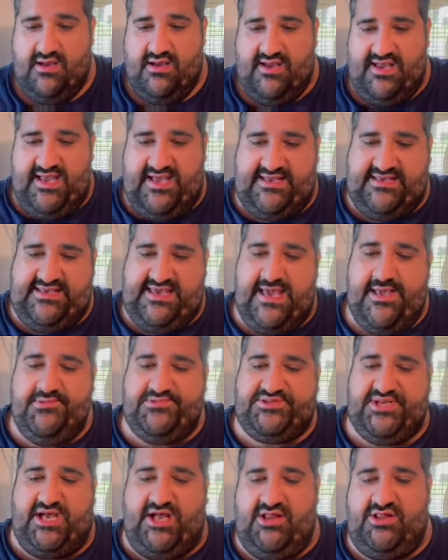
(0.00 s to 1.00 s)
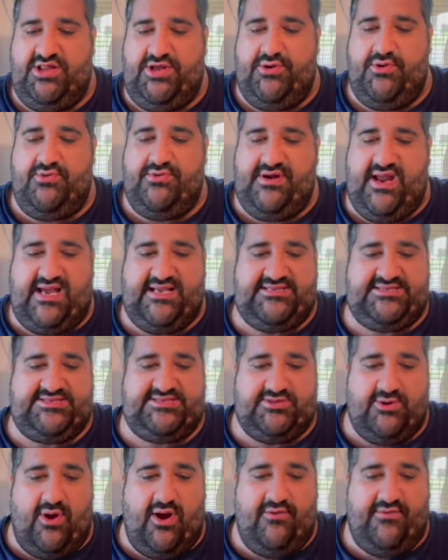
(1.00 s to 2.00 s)
it gives a little nice
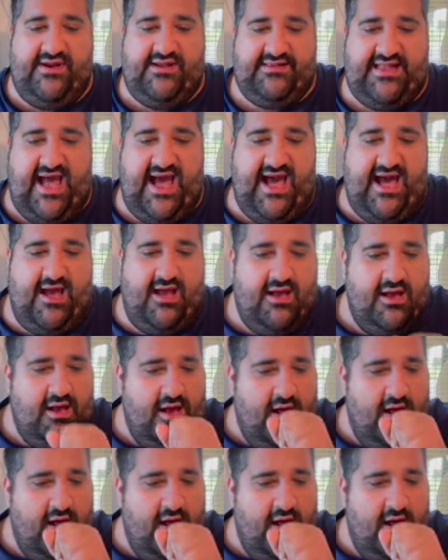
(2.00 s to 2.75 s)
story that